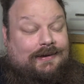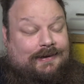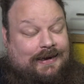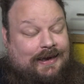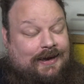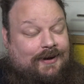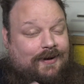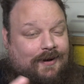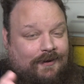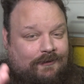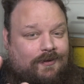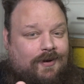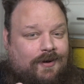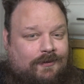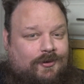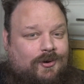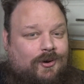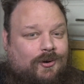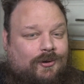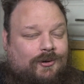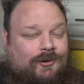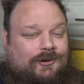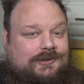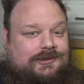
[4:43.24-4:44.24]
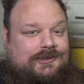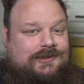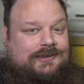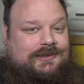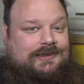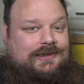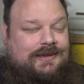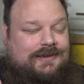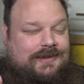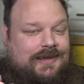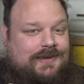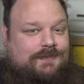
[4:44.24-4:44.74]
Now, of
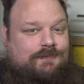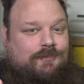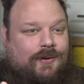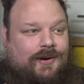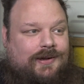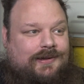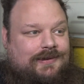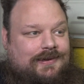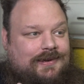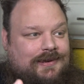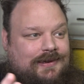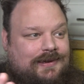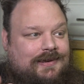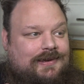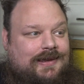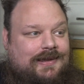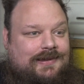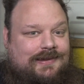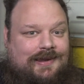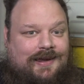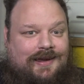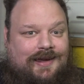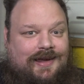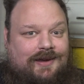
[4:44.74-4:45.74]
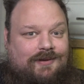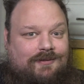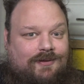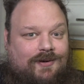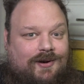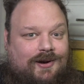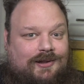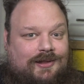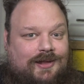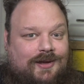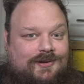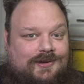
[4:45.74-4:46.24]
course, at this point, you're dying
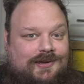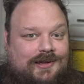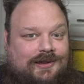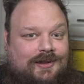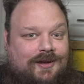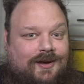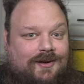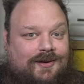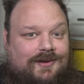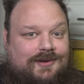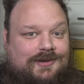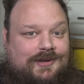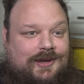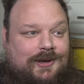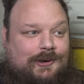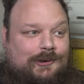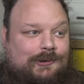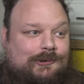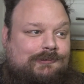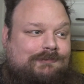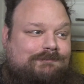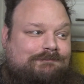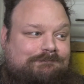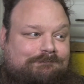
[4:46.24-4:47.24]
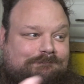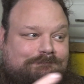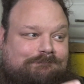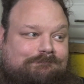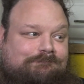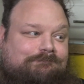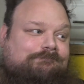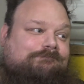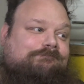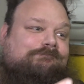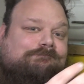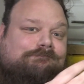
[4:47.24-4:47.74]
for a closer look, so
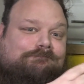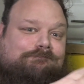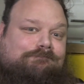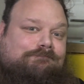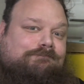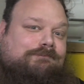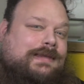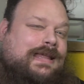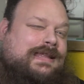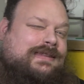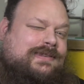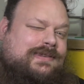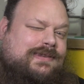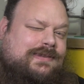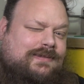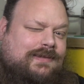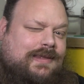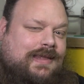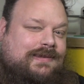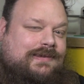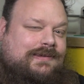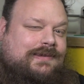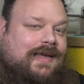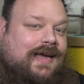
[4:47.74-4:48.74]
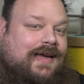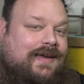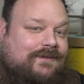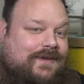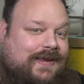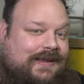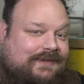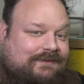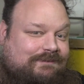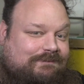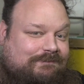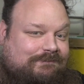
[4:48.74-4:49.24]
let's dive
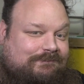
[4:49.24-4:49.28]
in.